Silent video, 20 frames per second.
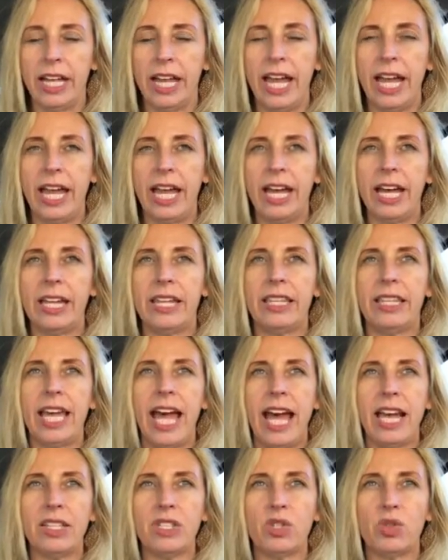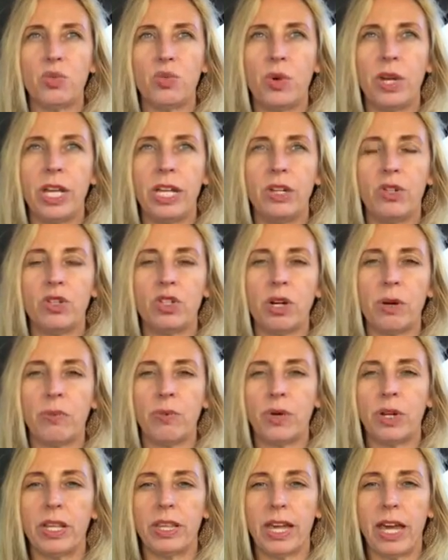And that's when you
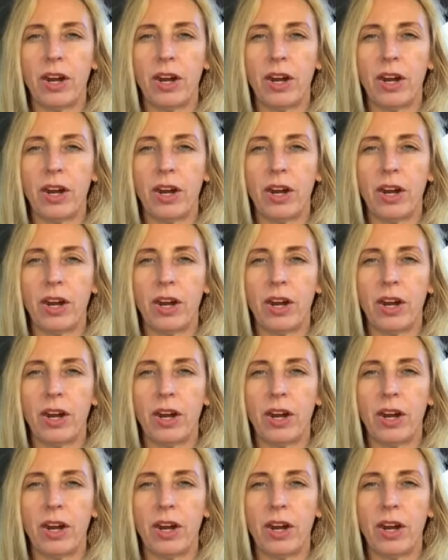start putting